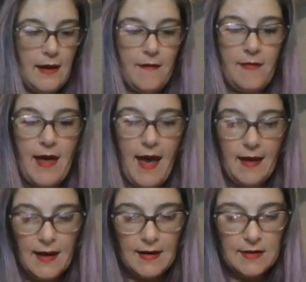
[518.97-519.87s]
Love that.
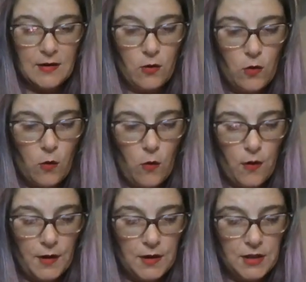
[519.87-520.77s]
That is a
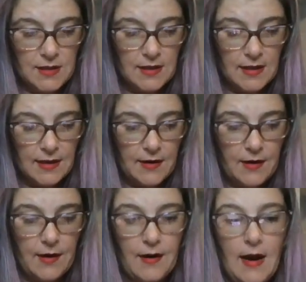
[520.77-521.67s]
gorgeous
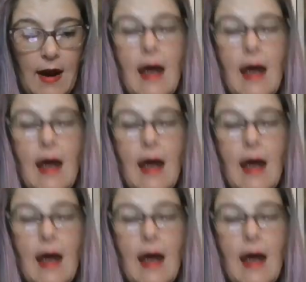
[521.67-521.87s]
glitter.